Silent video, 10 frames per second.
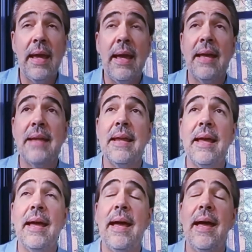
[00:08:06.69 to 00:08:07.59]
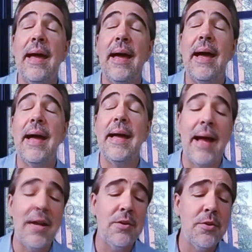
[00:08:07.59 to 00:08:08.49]
and
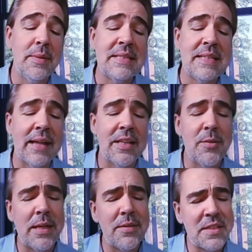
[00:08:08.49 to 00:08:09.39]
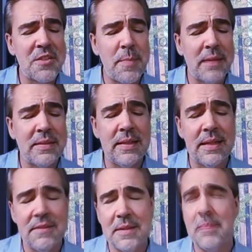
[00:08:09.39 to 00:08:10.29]
I, don't know exactly what I was expecting.
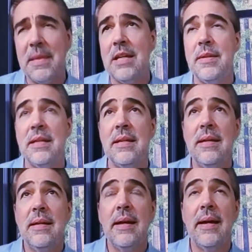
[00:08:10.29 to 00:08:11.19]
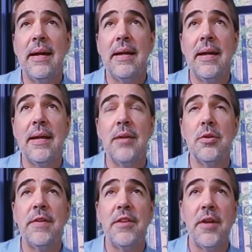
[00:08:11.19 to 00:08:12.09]
I think maybe I, I, I don't
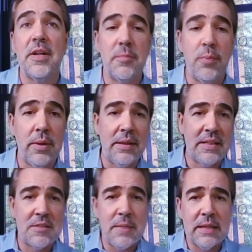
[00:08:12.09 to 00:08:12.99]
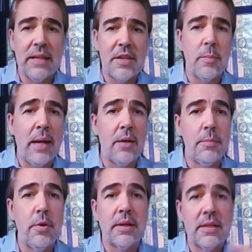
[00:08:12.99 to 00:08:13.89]
know if I thought he'd pull out like this big leather bound
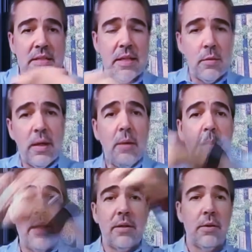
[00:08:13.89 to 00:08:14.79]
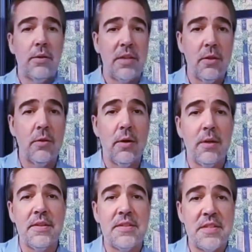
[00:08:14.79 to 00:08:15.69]
book and say, "Well, Michael, here
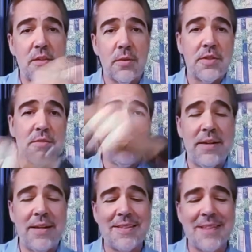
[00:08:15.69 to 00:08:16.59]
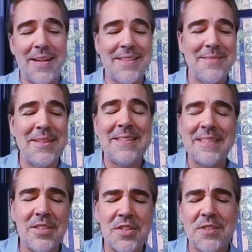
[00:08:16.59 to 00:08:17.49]
are the secrets of franchise." But he
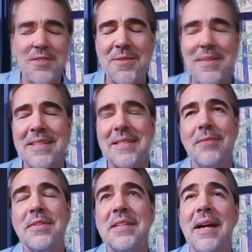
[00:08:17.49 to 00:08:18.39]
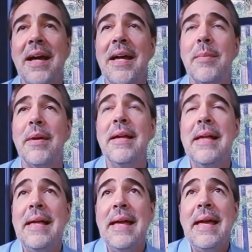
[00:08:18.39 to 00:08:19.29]
said, "Just do this every time,"
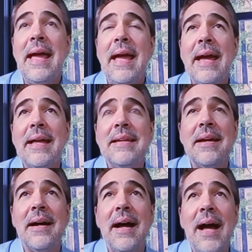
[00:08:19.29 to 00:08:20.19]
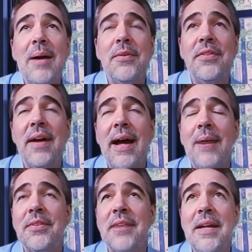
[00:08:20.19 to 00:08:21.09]
and uh, I was I
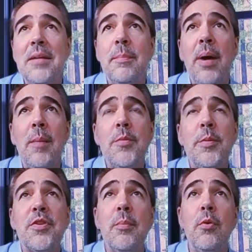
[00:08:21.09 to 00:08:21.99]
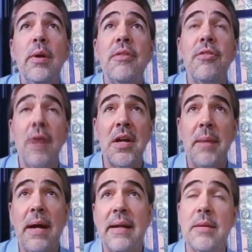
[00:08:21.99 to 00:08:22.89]
was kind of bummed. But the more I thought
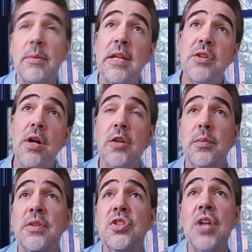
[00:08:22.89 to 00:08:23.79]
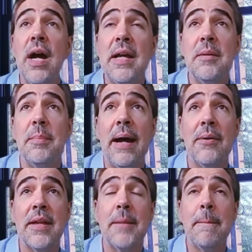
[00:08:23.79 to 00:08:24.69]
about it, and then when I talked with John
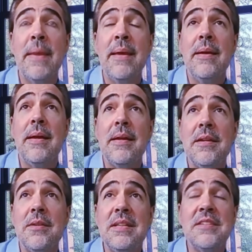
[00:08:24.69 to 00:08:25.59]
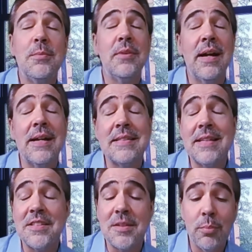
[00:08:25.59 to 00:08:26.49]
about it, eh, you know, he said, "Well, gosh,
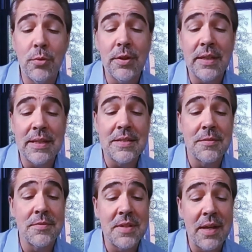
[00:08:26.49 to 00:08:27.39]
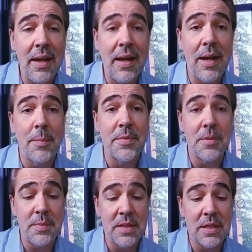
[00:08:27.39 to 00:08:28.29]
that's the brilliance of Tom, you
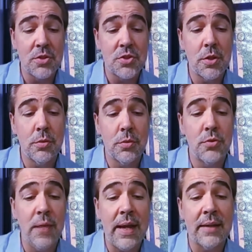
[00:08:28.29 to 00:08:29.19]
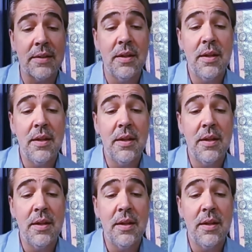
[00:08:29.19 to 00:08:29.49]
know, being so direct."